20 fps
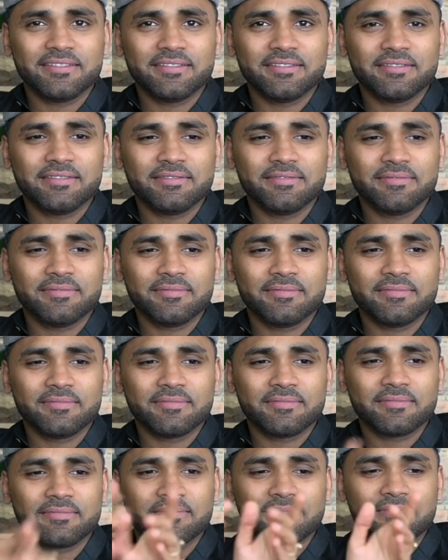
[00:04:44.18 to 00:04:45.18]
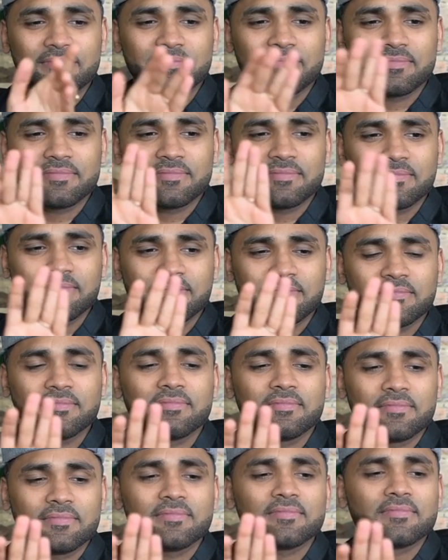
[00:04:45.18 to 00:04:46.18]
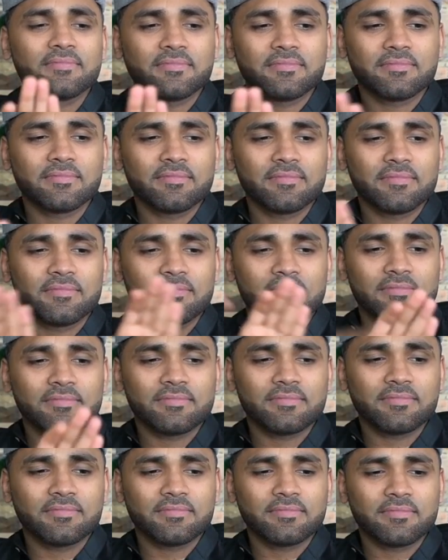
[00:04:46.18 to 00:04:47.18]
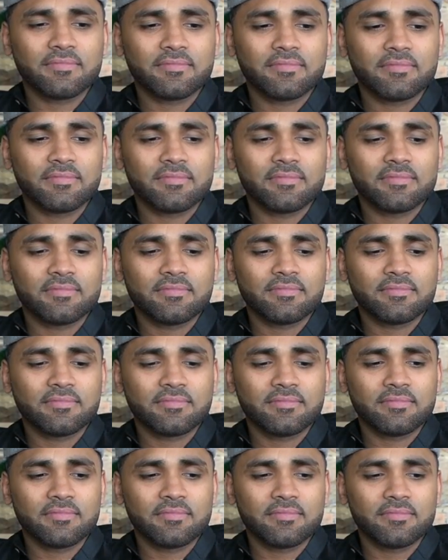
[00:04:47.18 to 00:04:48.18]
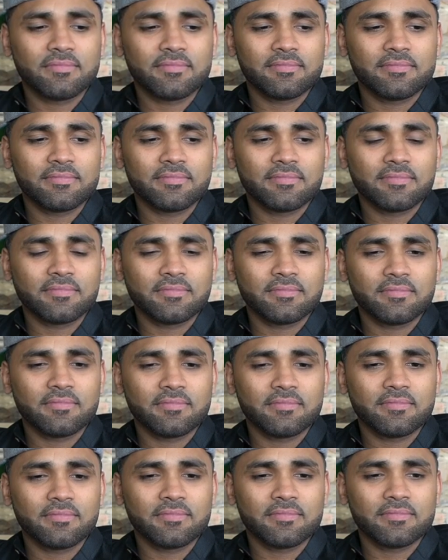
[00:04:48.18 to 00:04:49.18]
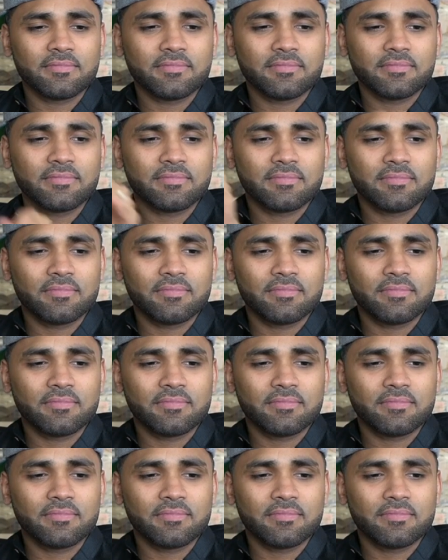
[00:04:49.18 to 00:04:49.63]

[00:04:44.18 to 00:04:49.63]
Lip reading: No words are spoken by the person on screen.